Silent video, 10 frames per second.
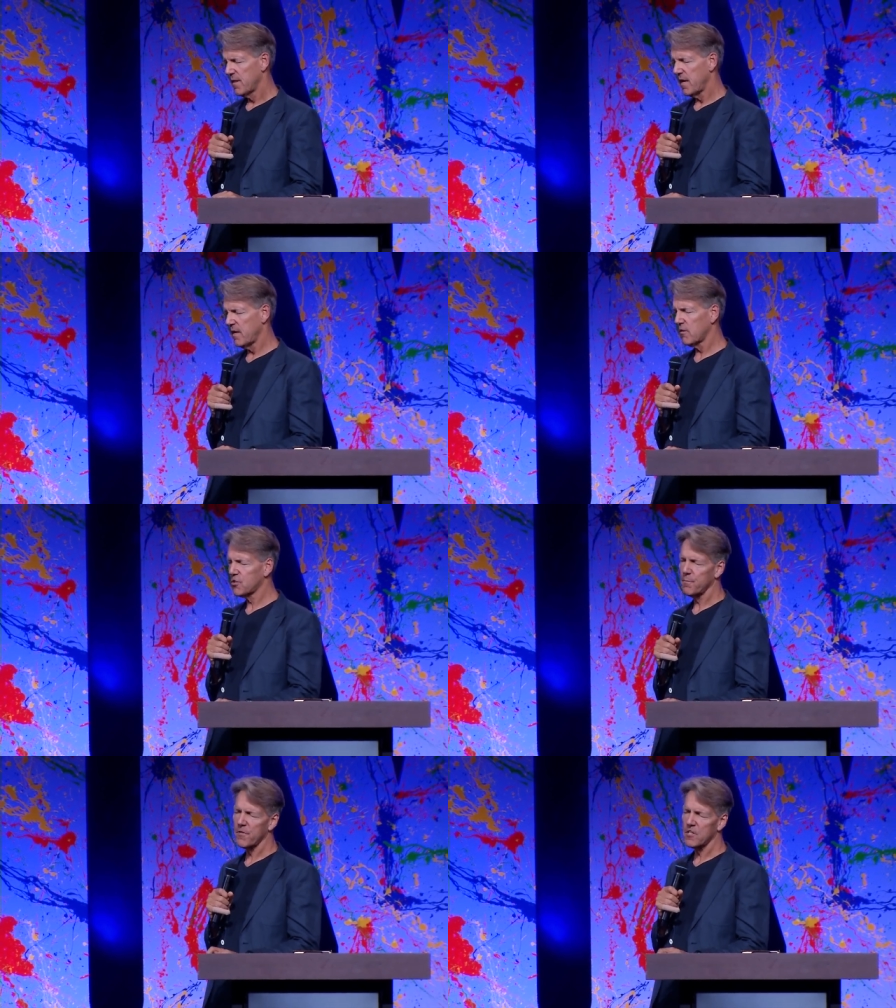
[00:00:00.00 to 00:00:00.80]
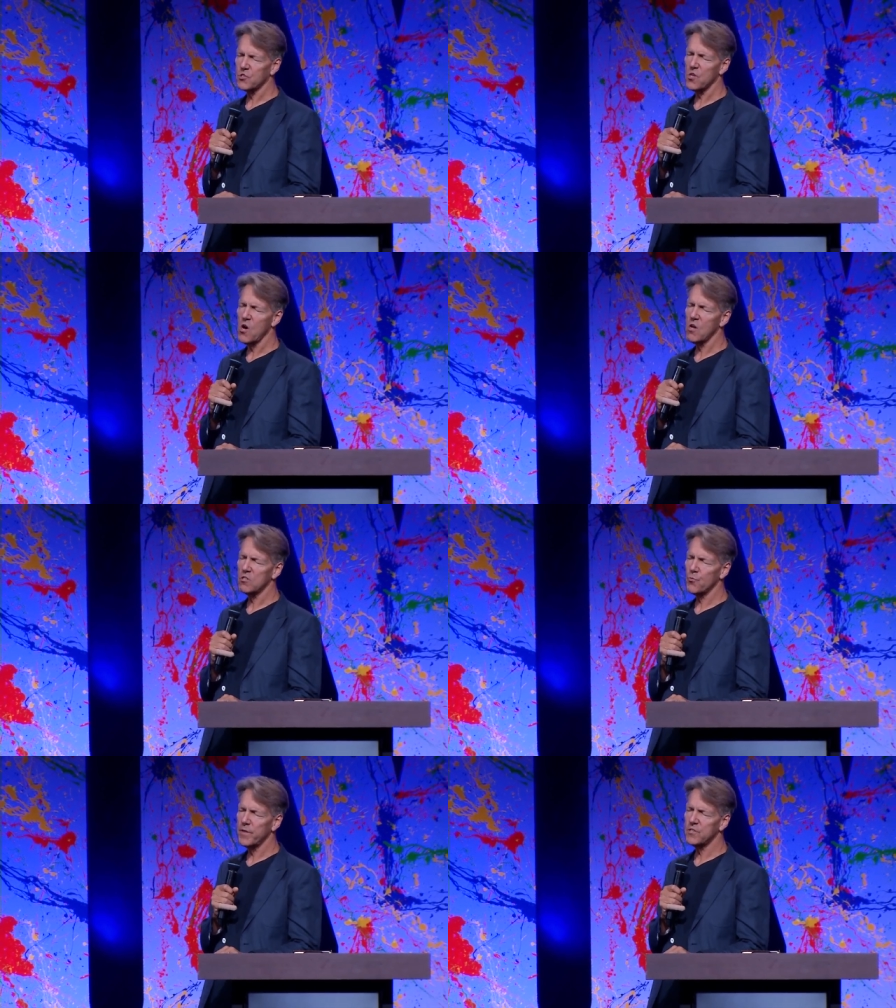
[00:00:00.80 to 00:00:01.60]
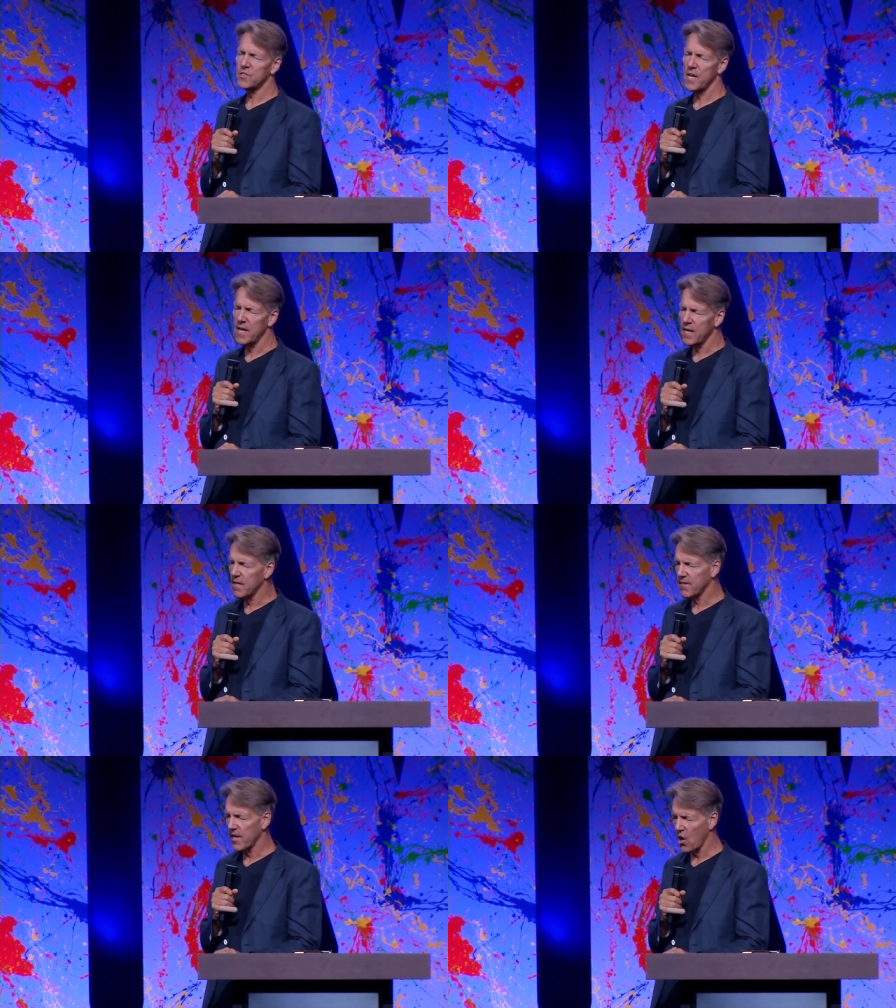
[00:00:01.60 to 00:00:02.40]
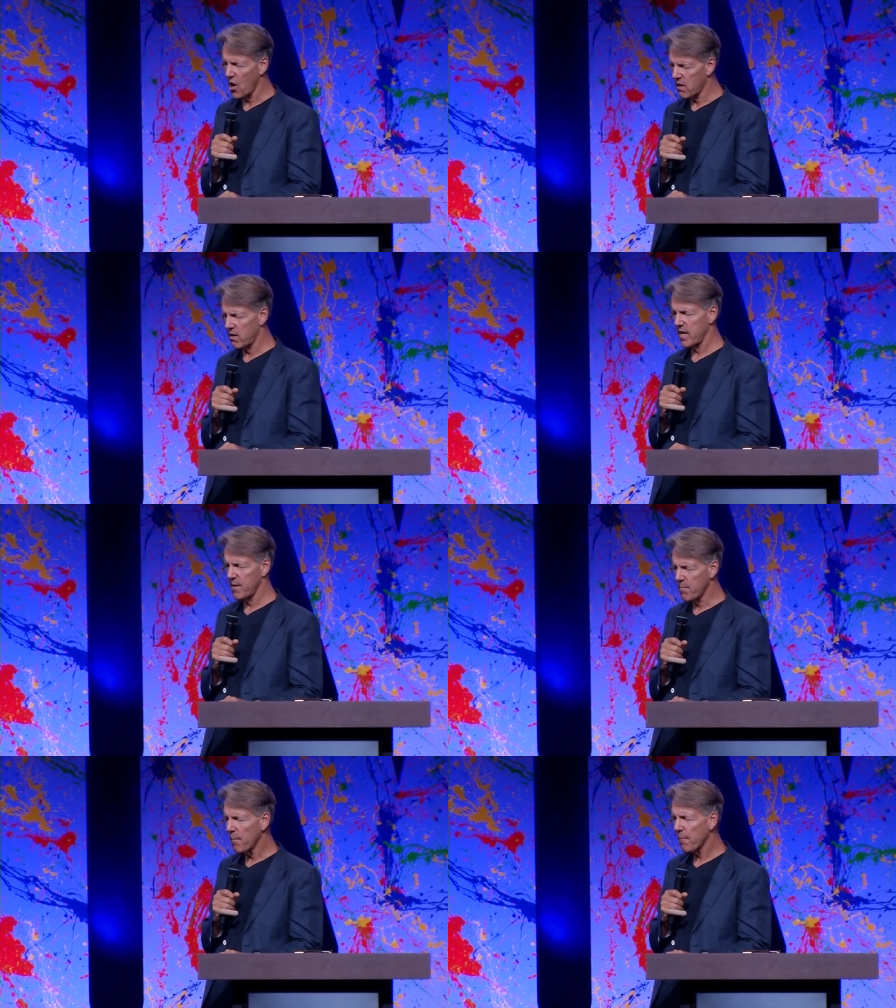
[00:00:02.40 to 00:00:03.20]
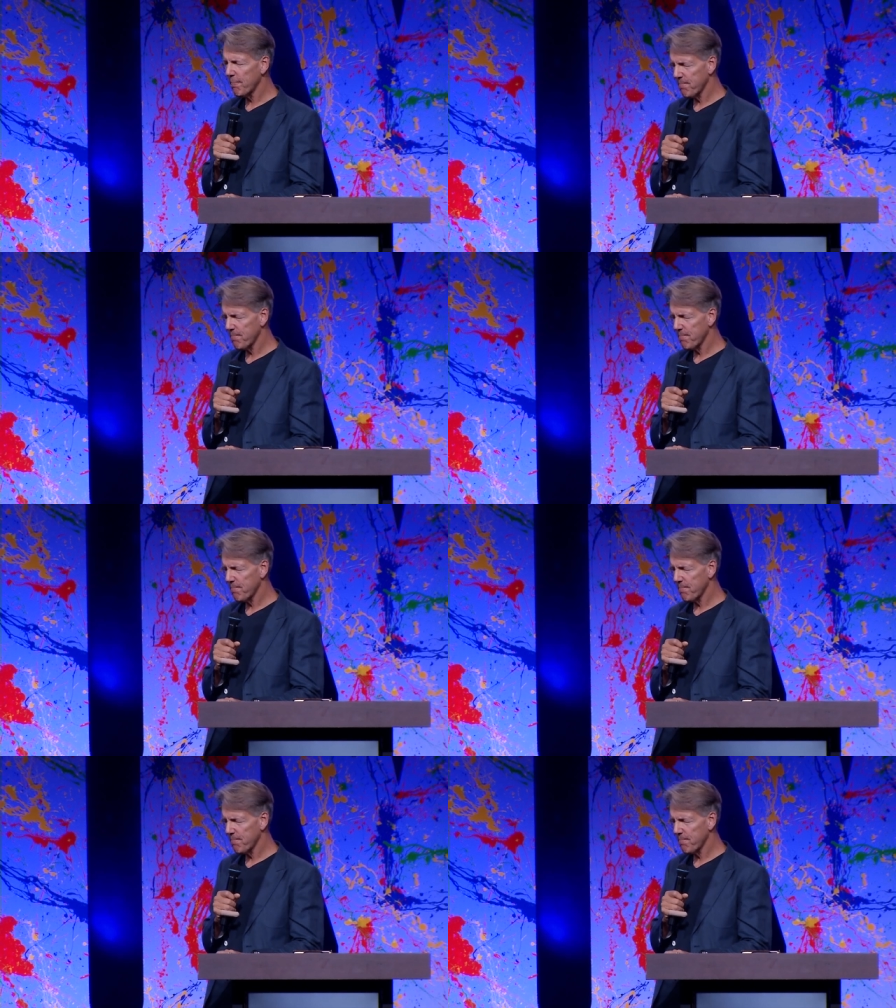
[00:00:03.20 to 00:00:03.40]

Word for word: They know some of the songs we sing that honor him.